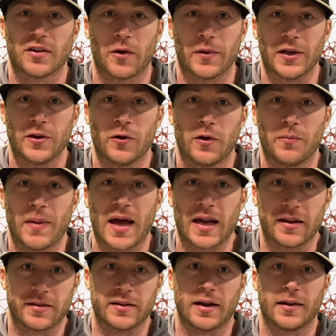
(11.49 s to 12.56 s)
How we doing, man?
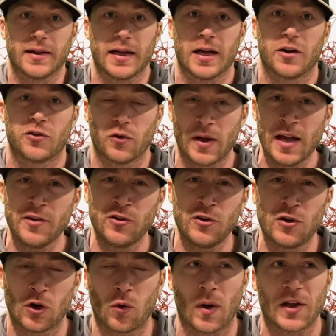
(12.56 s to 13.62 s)
Antonelli here. So, answering
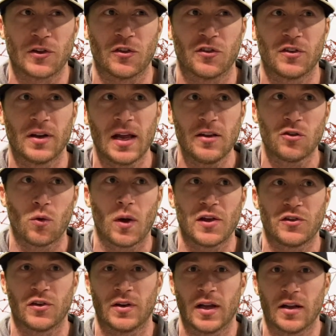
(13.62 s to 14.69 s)
your questions, today's
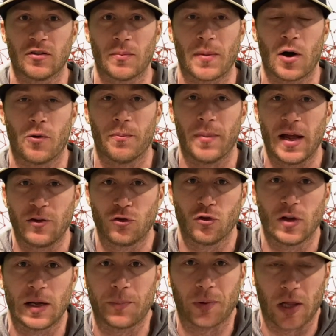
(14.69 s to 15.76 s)
question is about major
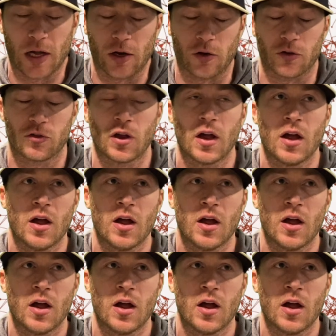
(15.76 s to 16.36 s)
league players.